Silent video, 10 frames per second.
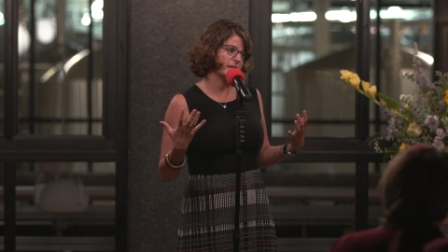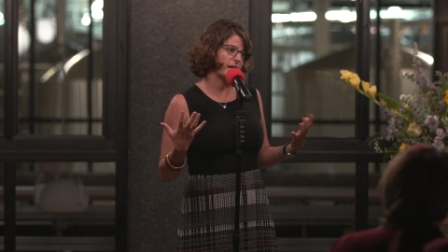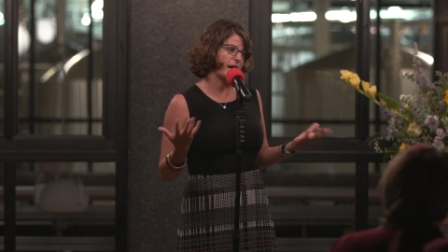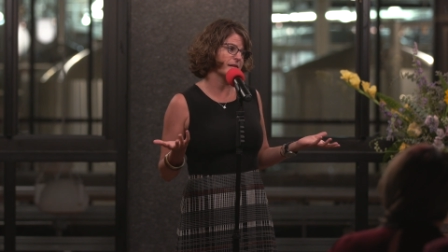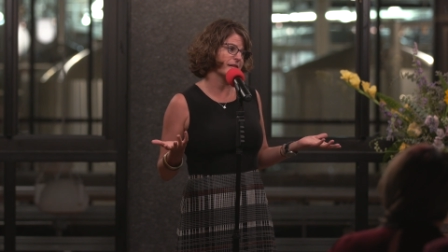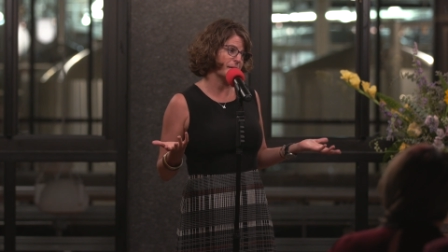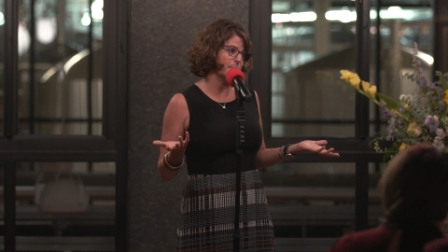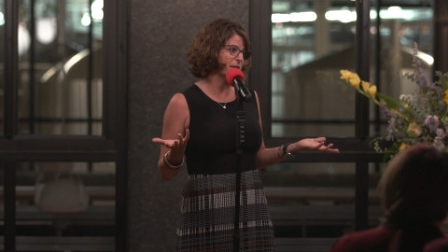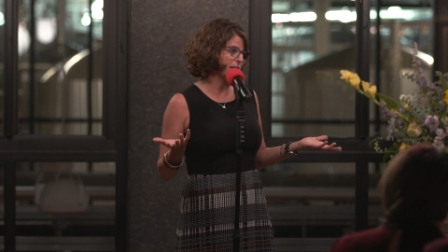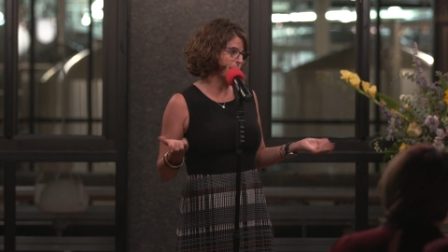Kind of like
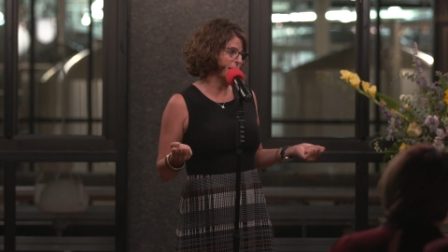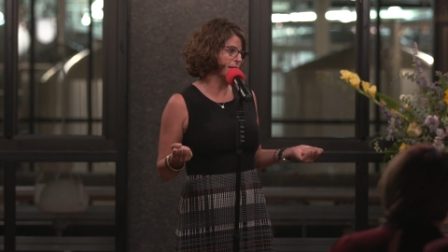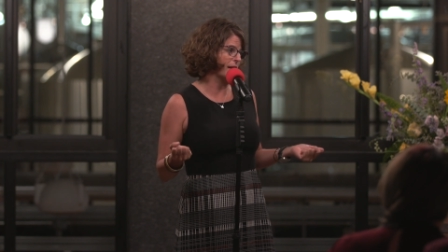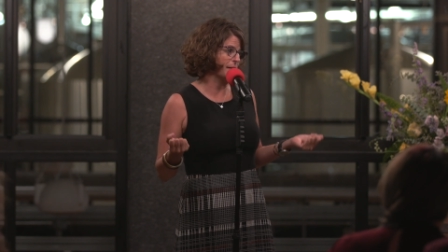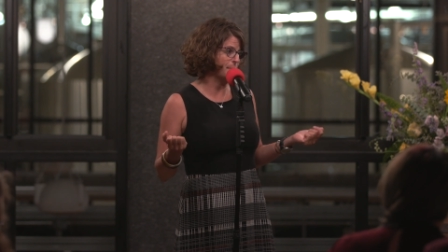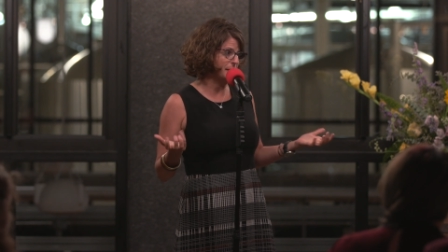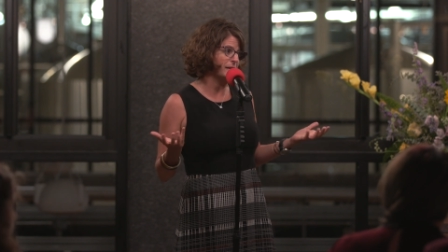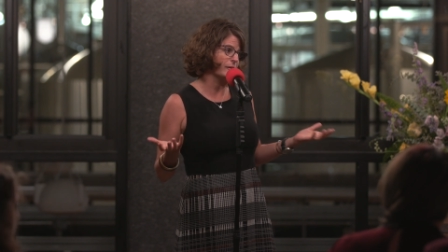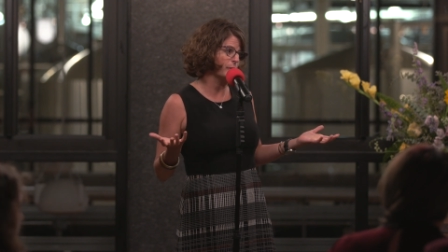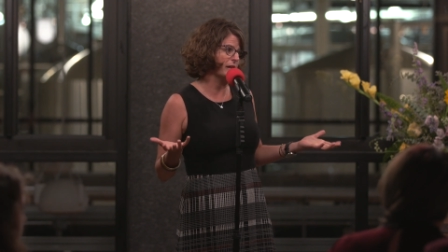be
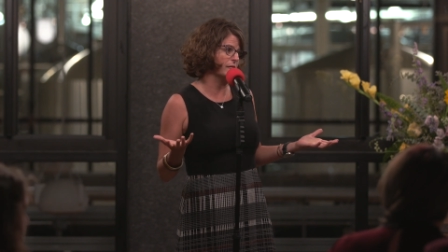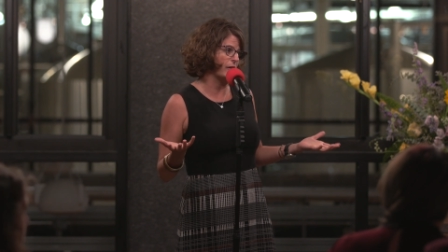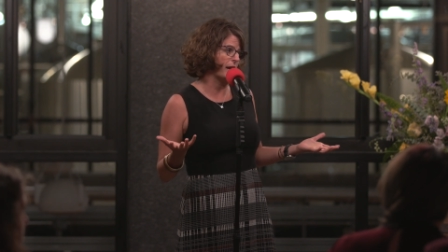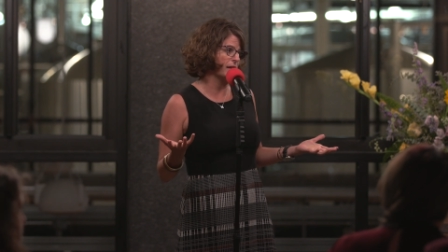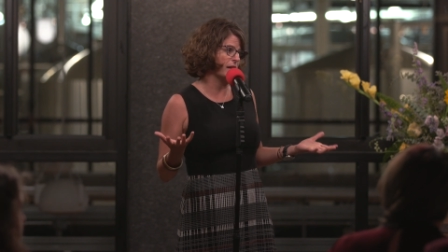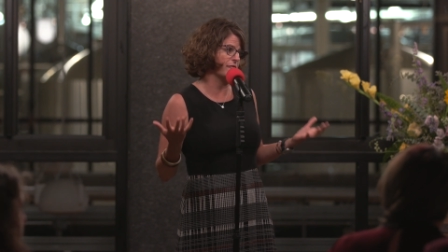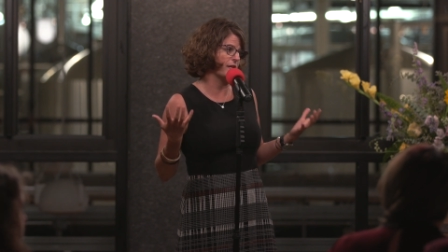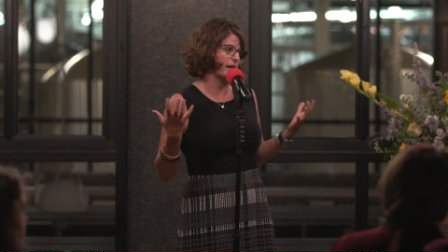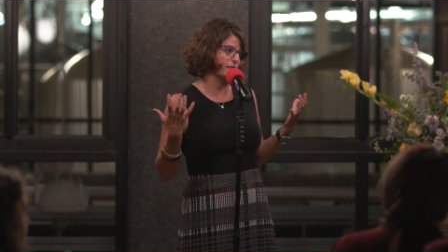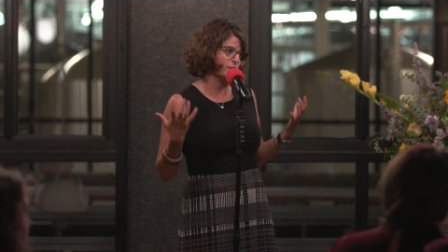in a we, right? And if
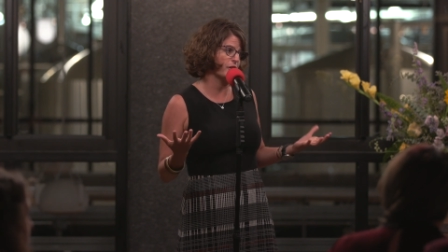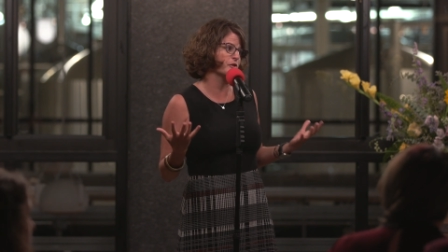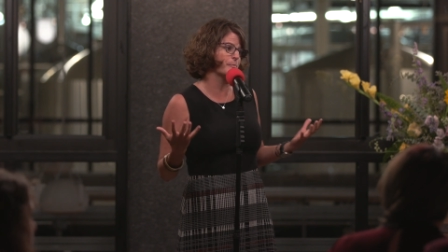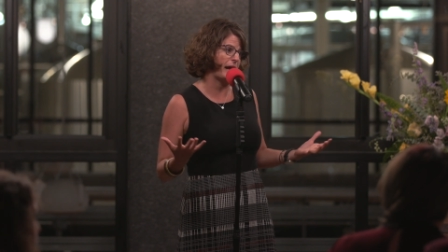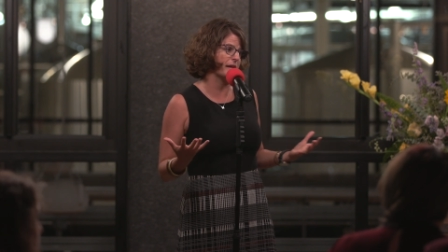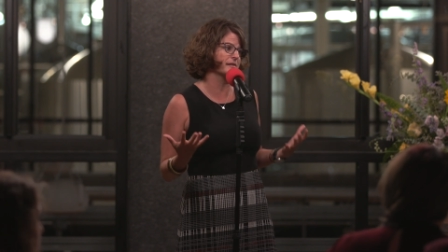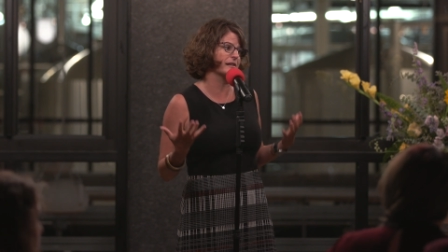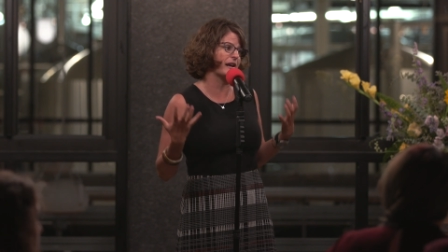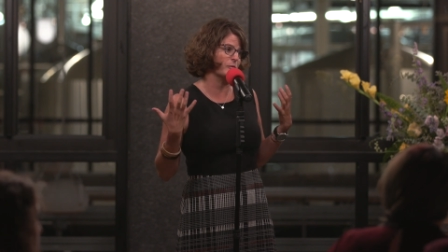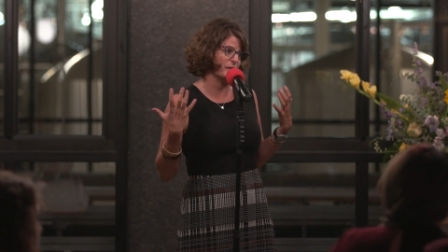I had rushed past
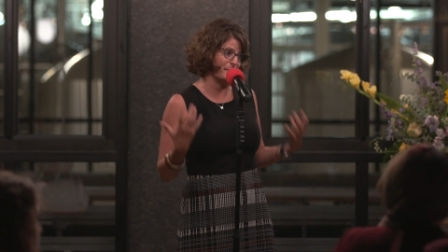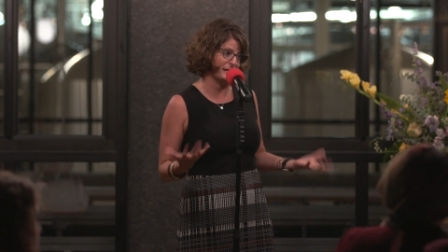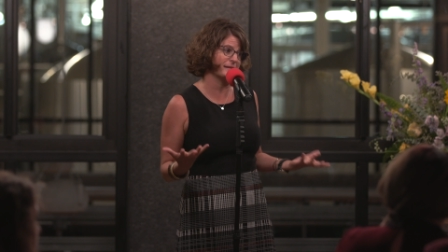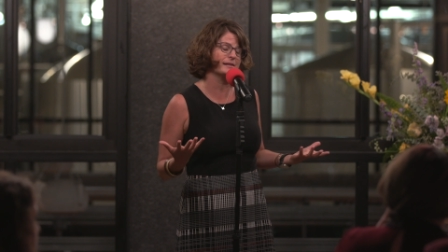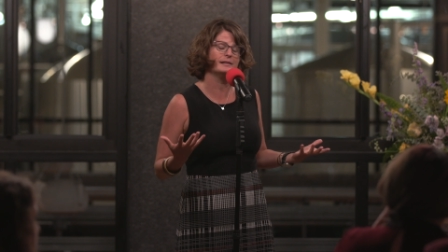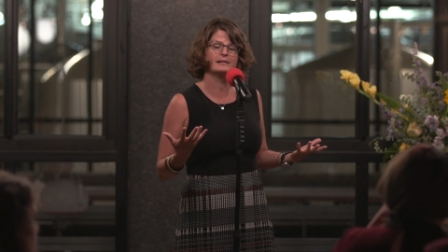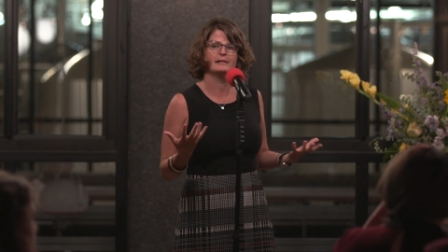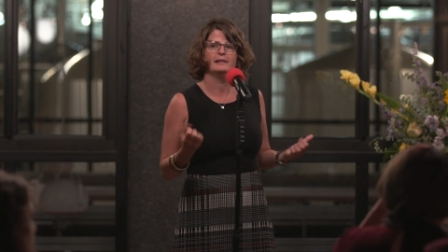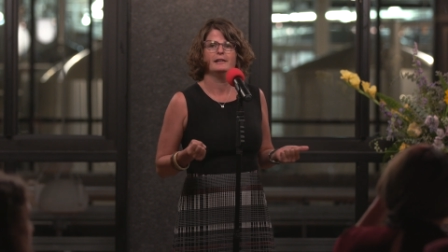it, I would have missed it.